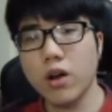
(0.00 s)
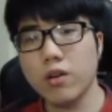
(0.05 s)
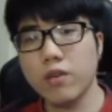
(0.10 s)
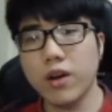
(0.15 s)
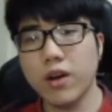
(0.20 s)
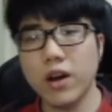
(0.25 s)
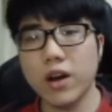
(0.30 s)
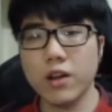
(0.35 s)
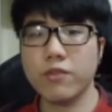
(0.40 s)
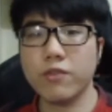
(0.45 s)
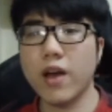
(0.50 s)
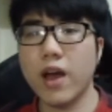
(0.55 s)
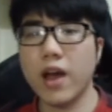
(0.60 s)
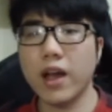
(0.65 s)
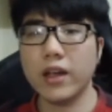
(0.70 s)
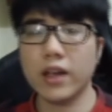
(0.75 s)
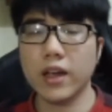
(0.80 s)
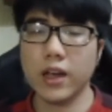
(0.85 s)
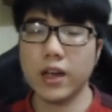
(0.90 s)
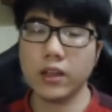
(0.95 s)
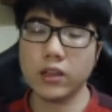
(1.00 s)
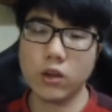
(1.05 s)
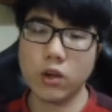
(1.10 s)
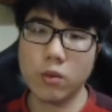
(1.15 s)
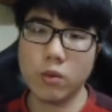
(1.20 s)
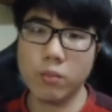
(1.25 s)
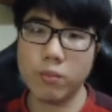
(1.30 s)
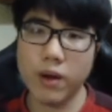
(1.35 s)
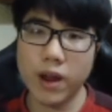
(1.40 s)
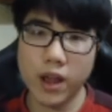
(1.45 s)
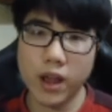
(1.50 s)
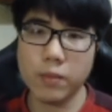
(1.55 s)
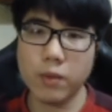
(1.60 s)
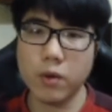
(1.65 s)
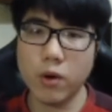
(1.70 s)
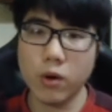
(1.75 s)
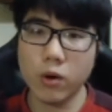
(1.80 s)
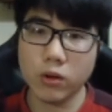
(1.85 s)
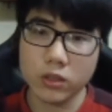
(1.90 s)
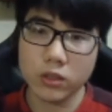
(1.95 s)
verified, and
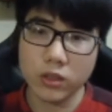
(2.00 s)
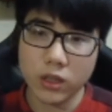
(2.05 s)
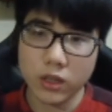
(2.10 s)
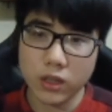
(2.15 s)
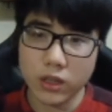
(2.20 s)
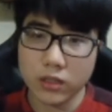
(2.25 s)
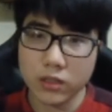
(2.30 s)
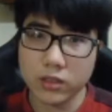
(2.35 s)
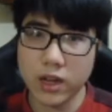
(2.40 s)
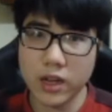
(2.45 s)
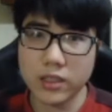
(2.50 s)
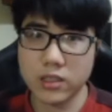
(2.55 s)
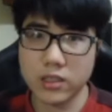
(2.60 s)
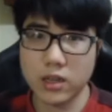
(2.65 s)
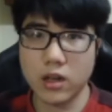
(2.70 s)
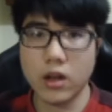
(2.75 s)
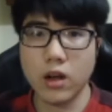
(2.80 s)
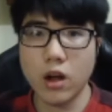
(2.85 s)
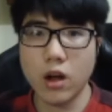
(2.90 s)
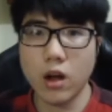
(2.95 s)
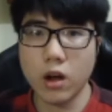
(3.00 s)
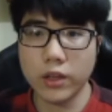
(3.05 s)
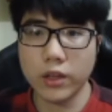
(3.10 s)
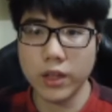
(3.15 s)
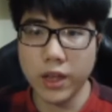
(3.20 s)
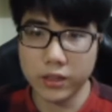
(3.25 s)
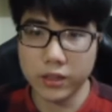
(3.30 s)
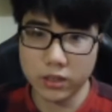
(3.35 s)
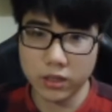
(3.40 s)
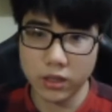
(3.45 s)
comparable data on aid.